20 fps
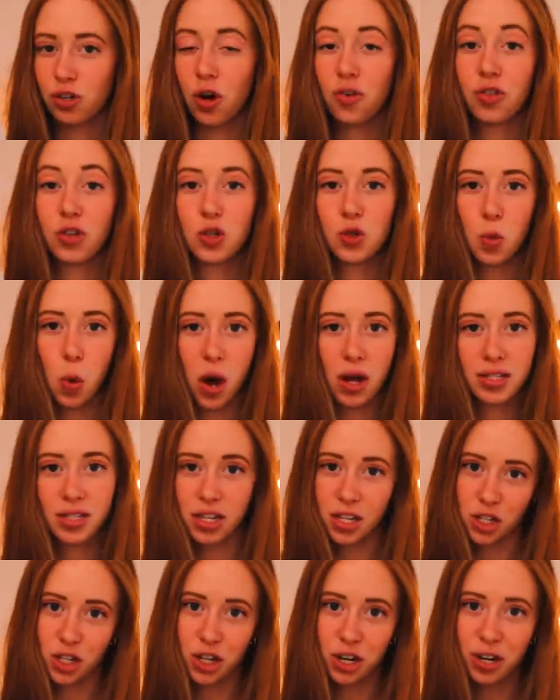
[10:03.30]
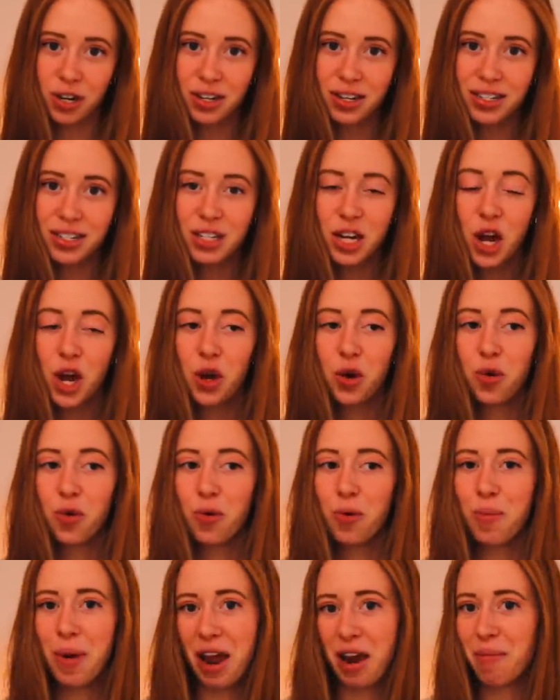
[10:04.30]
called the Swan Sisters,
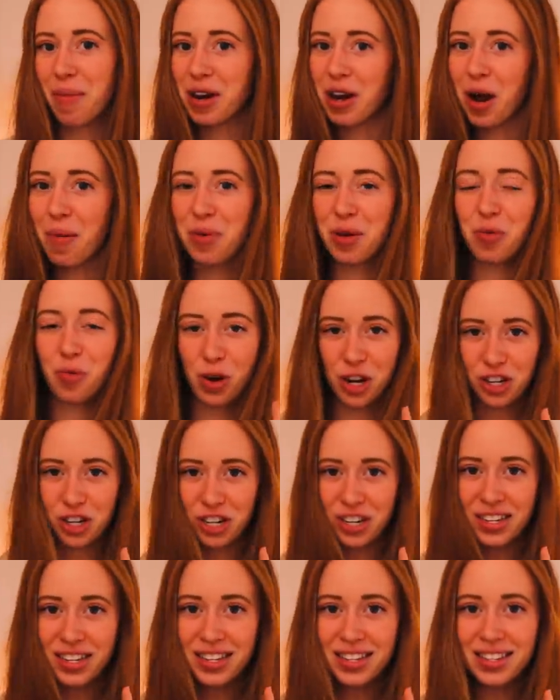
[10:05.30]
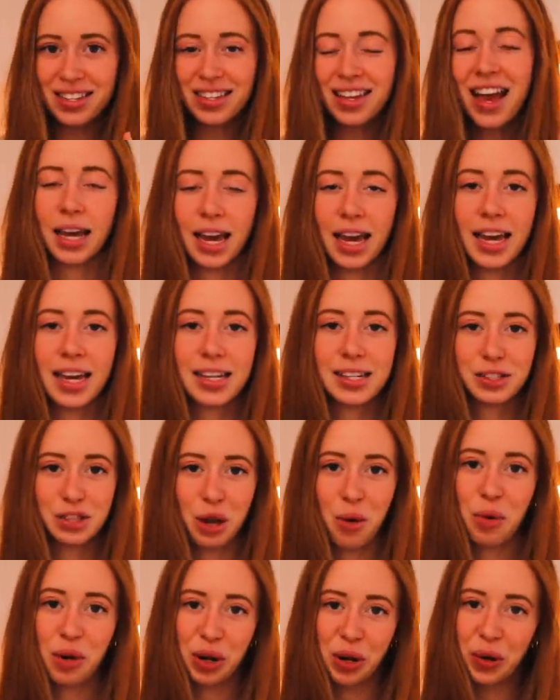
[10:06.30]
who may or may not be witches, and
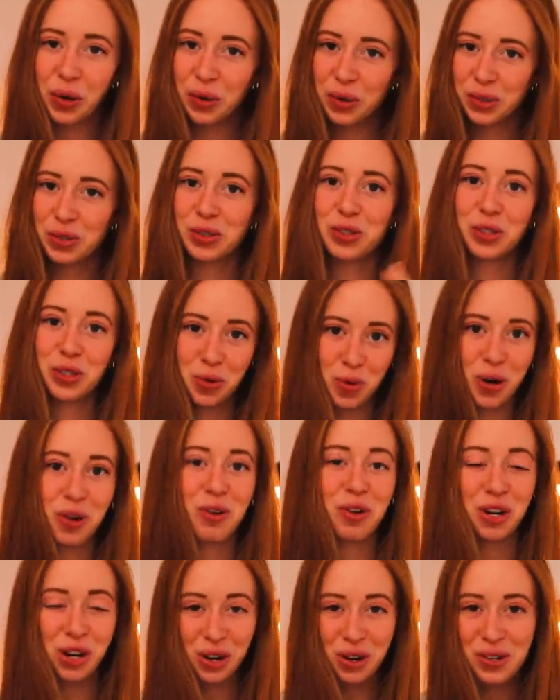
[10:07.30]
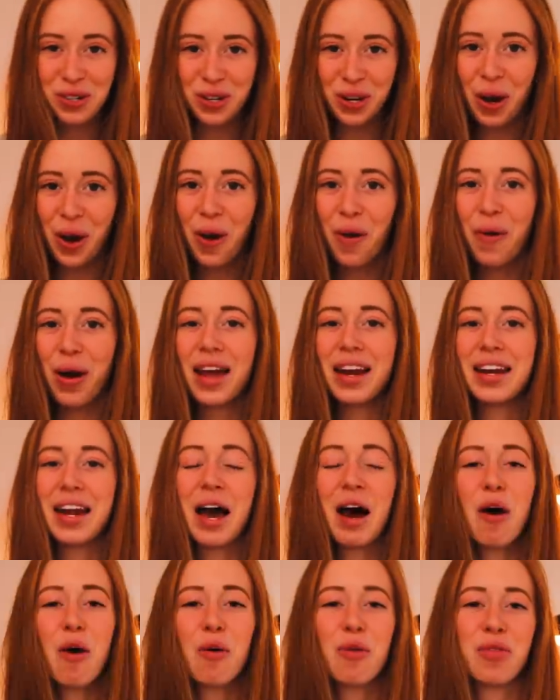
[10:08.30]
they were killed 200 years ago, and
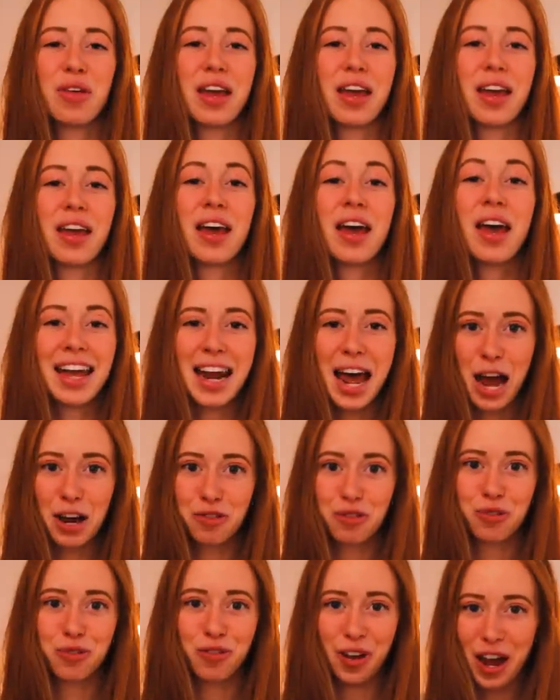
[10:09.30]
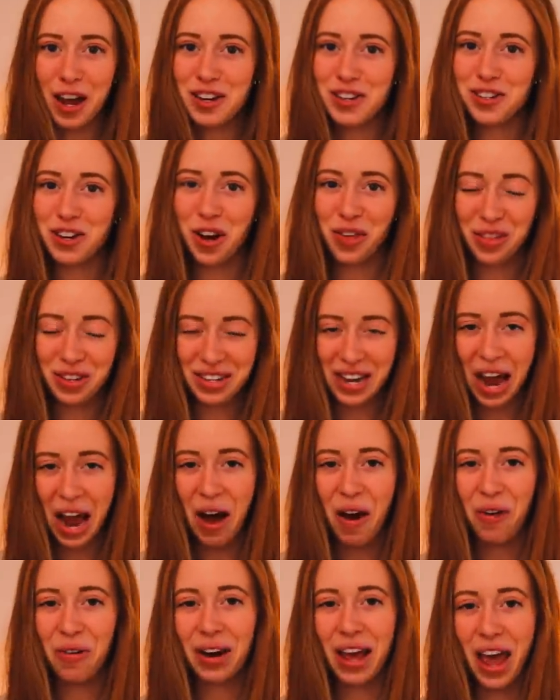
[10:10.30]
now they enact revenge on the
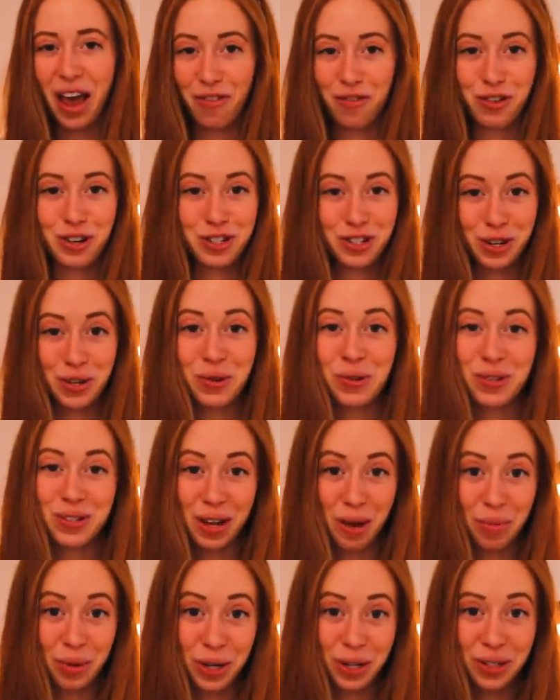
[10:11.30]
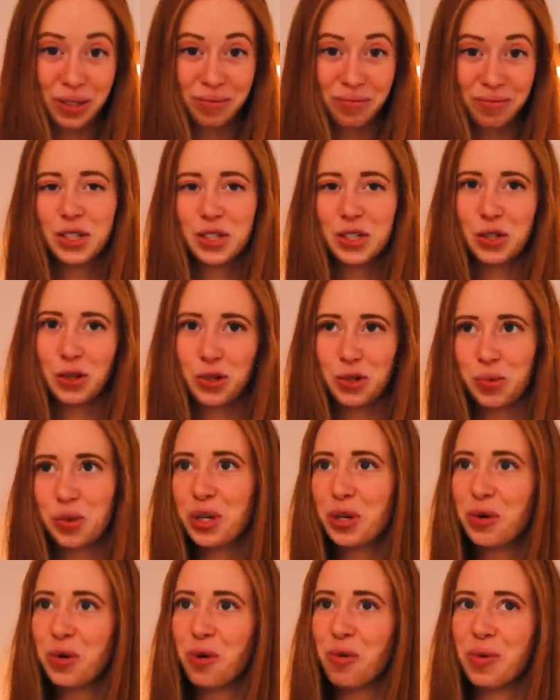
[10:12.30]
town every single summer. So it's
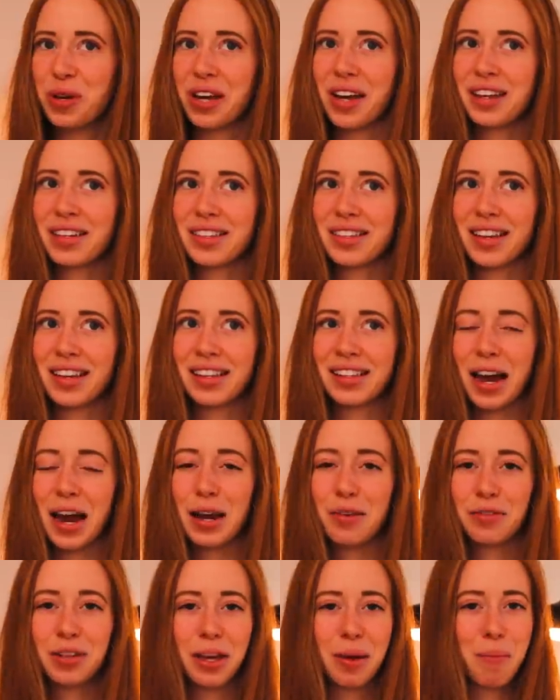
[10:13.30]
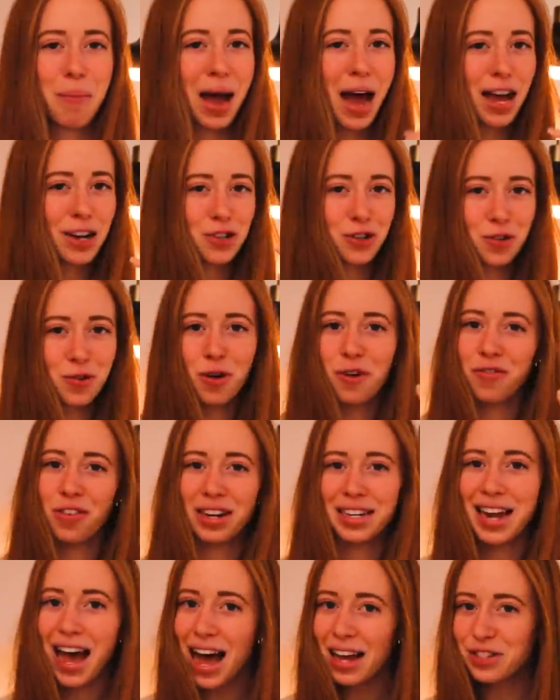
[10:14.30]
really cool because it's kind of like magical and
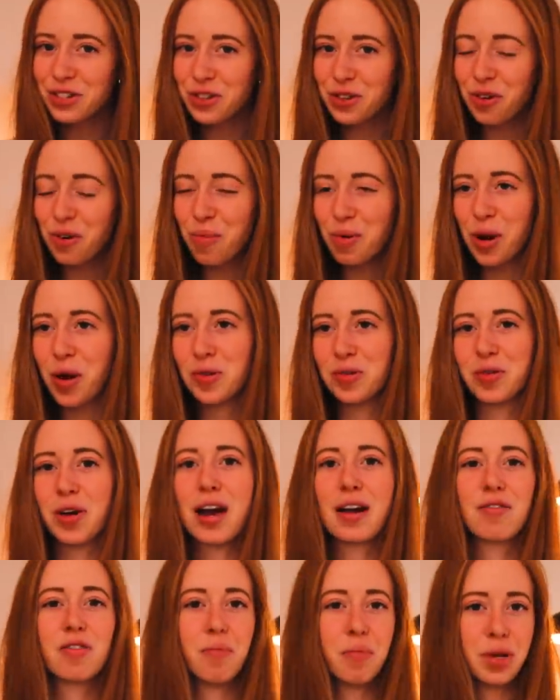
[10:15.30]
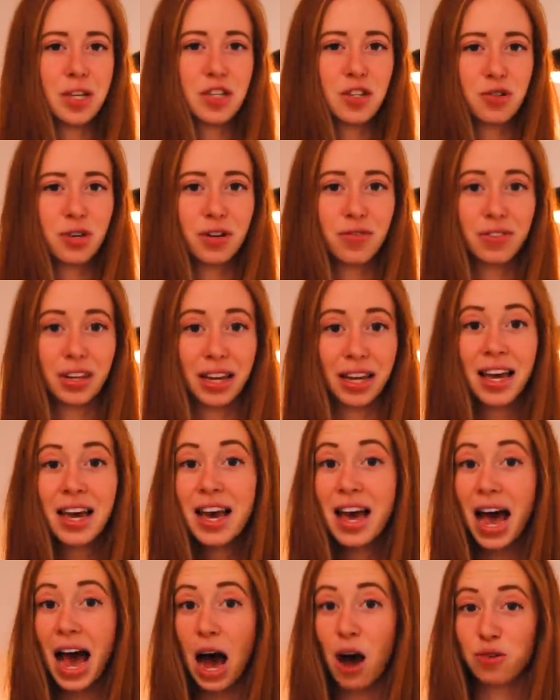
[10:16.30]
fantastical, but also kind of the mystery of like
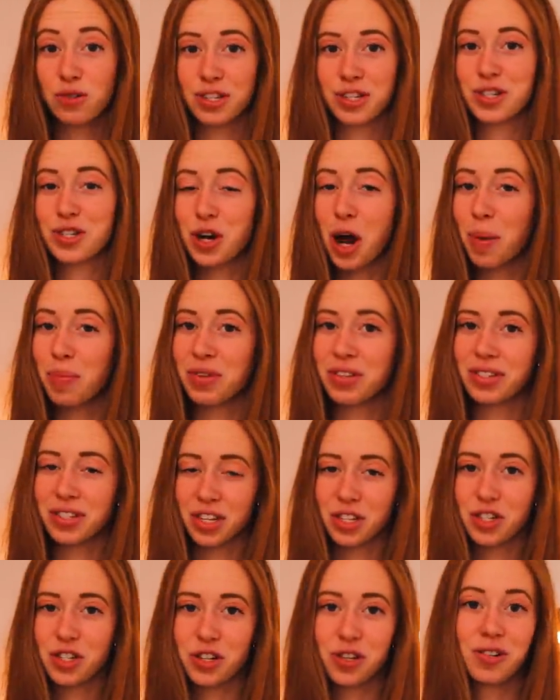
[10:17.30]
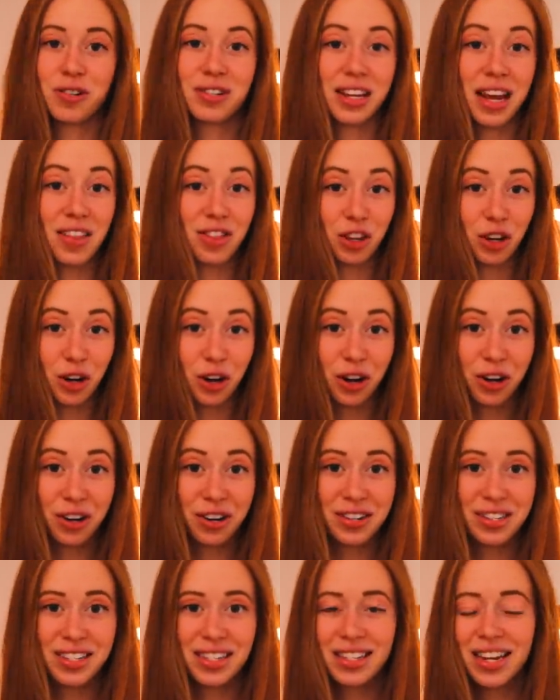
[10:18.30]
how to stop the sisters and the
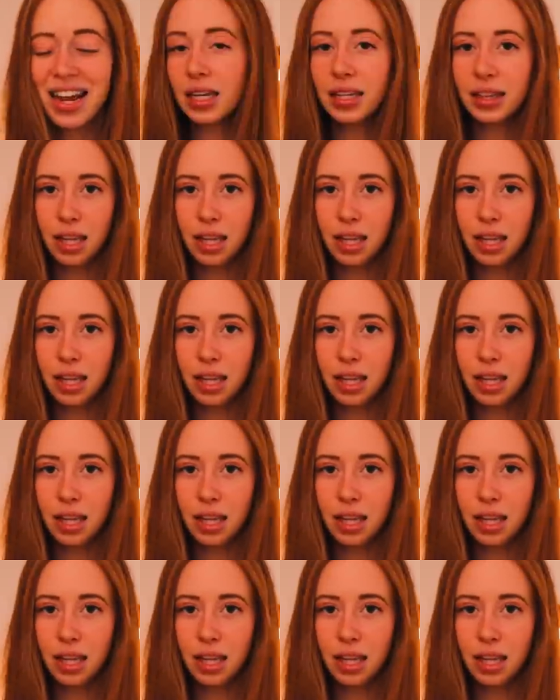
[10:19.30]
curse.